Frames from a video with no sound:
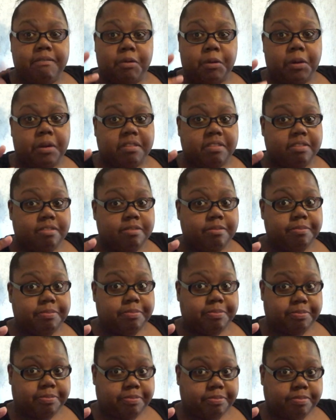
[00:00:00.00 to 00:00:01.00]
and forth.
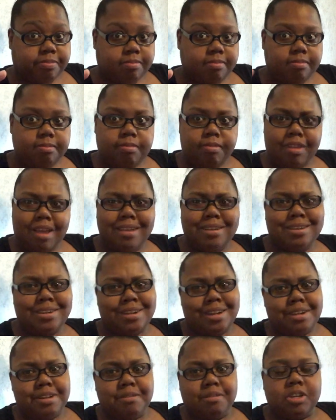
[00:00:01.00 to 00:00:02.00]

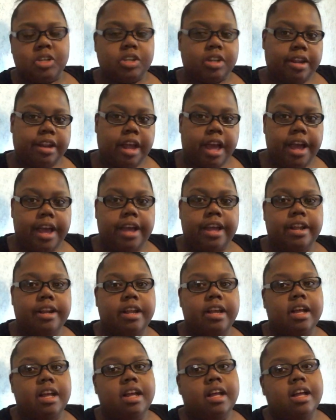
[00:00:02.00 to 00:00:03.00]
Should I do it? Should I
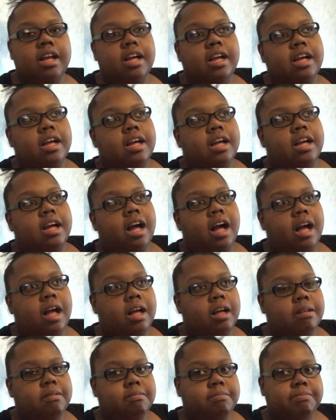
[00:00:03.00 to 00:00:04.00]

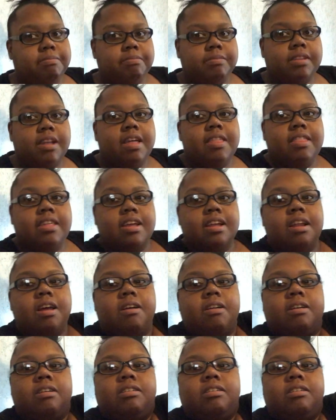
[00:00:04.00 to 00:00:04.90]
not? And then,